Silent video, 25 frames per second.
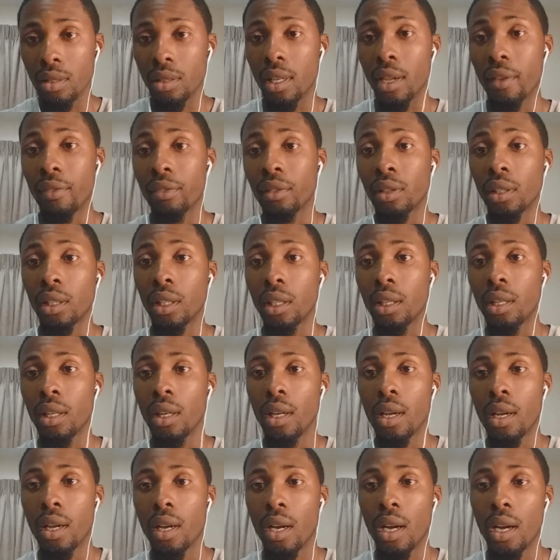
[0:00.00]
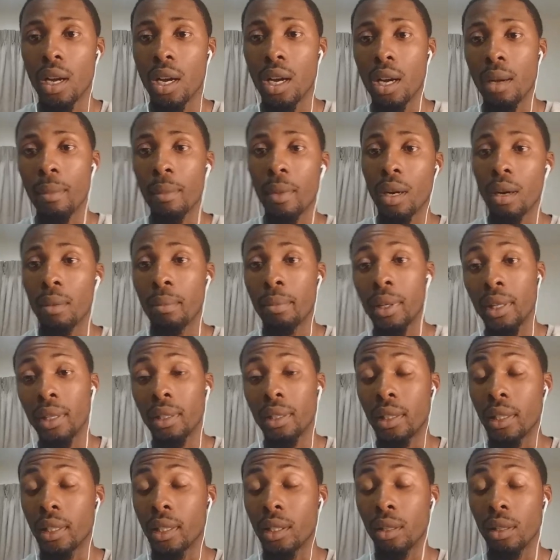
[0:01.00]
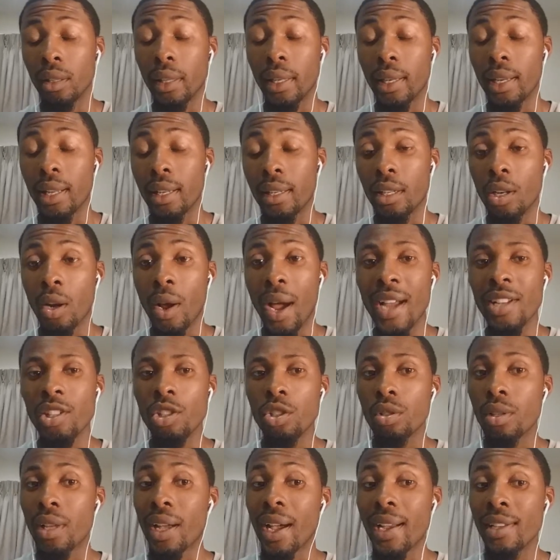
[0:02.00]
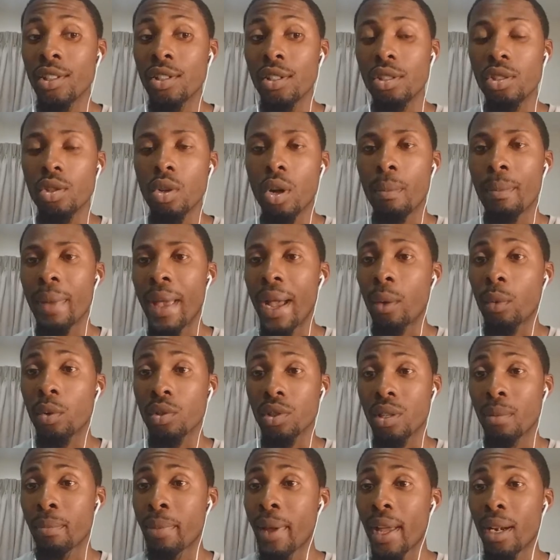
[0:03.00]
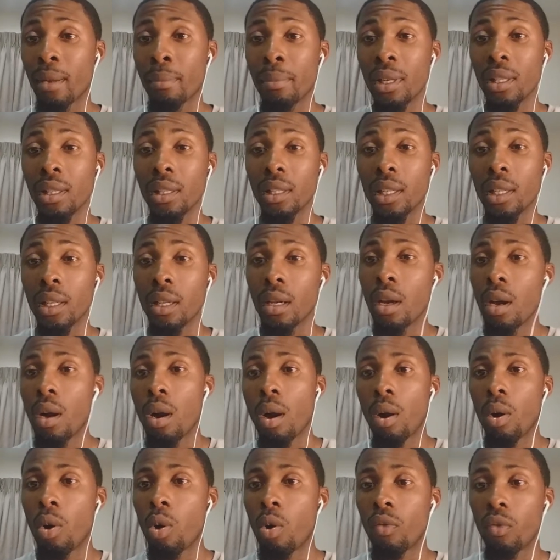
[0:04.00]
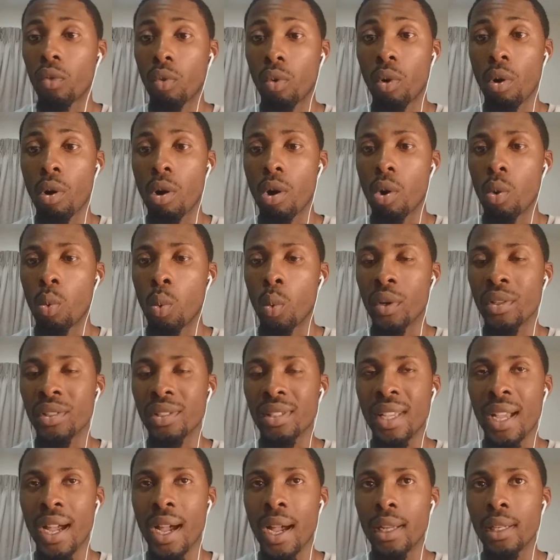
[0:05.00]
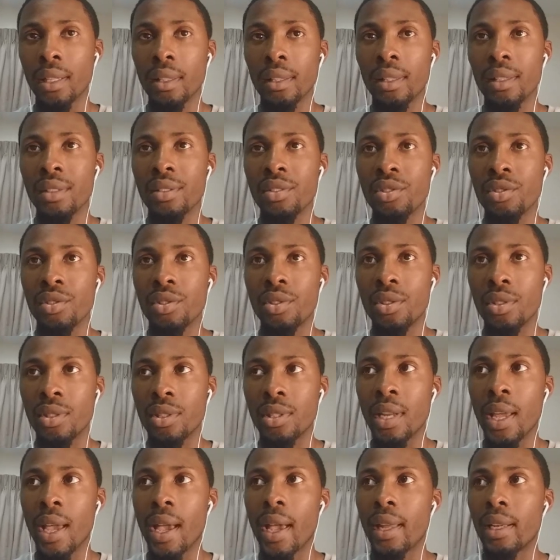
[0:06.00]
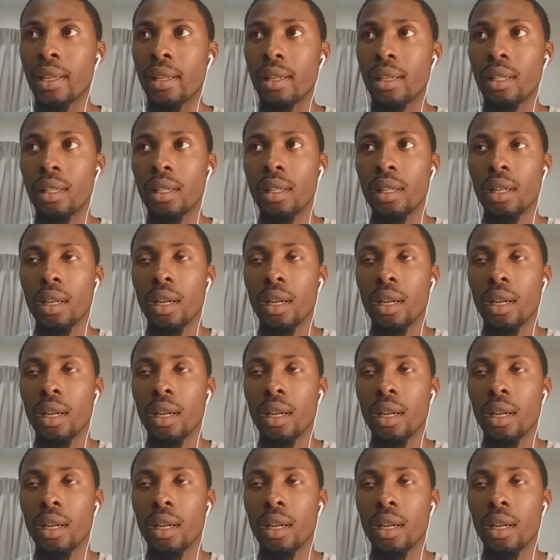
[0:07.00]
definitely a big deal. And I just thought backwards compatibility overall was kind of this dead